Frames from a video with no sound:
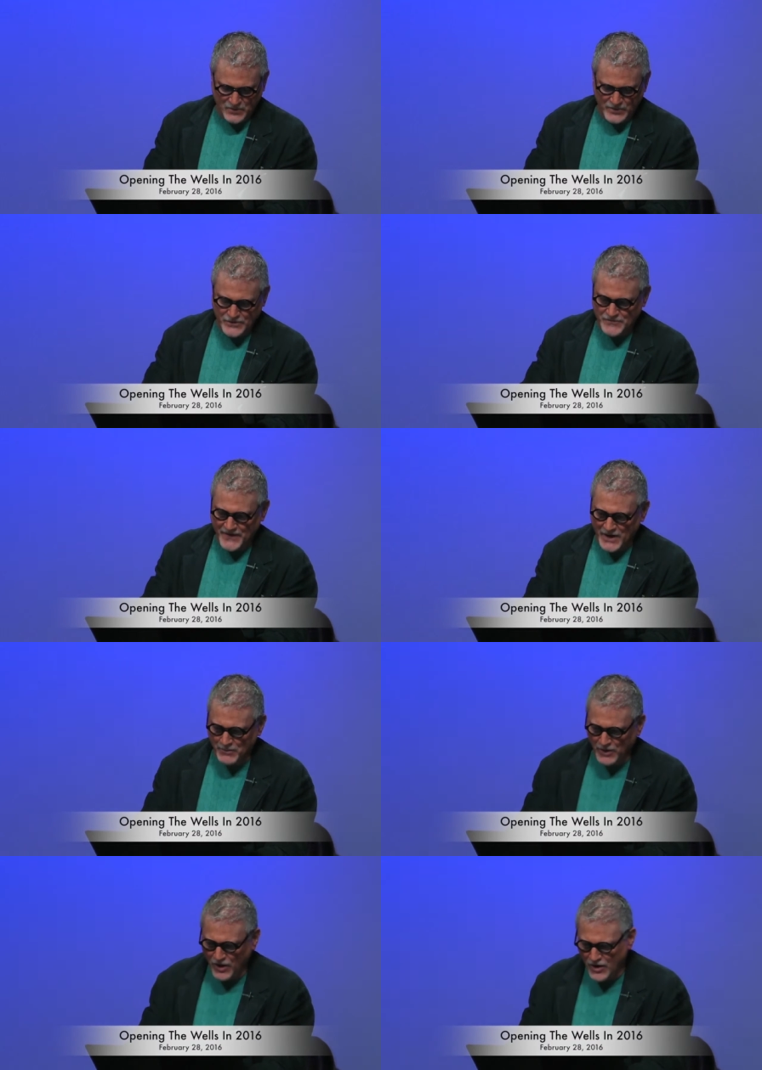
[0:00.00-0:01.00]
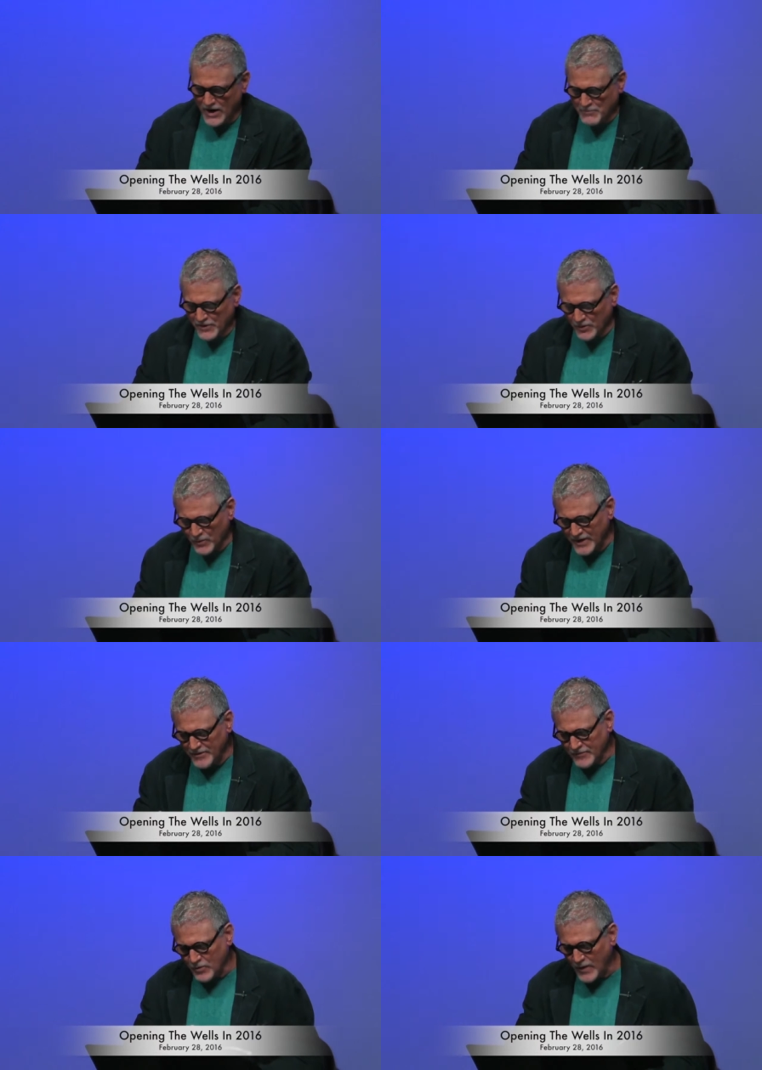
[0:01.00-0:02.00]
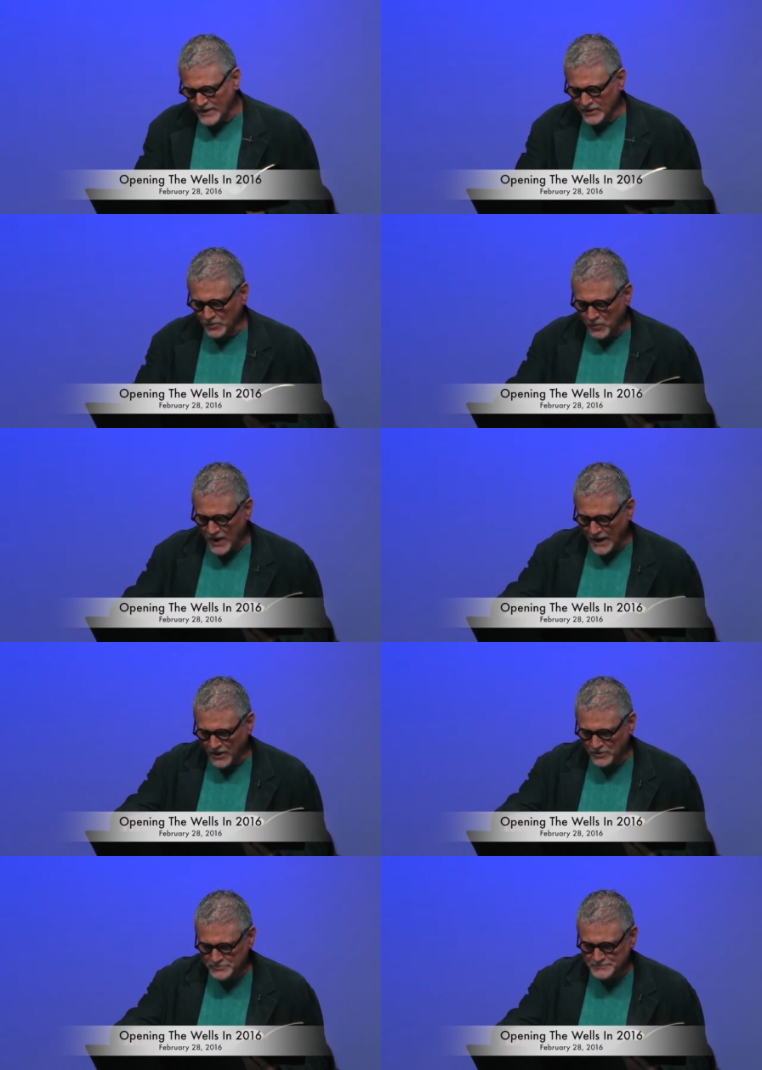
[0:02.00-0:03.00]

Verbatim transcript: will you follow along? I'm going to read for quite a little while.